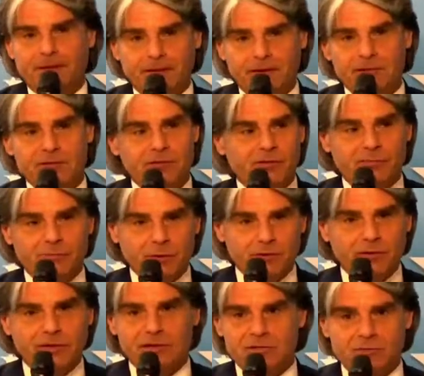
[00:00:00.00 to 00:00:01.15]
The history of
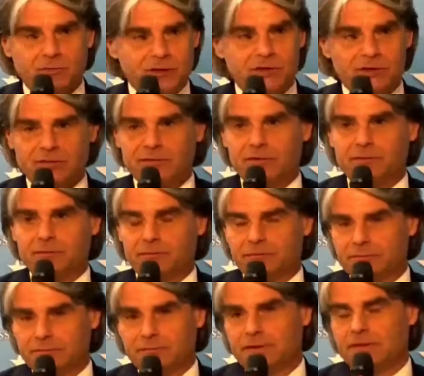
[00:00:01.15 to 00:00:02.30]
music is rich in
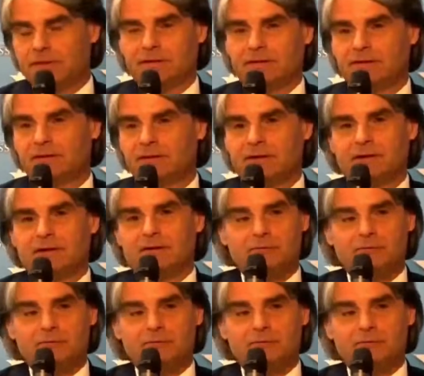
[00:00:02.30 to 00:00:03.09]
the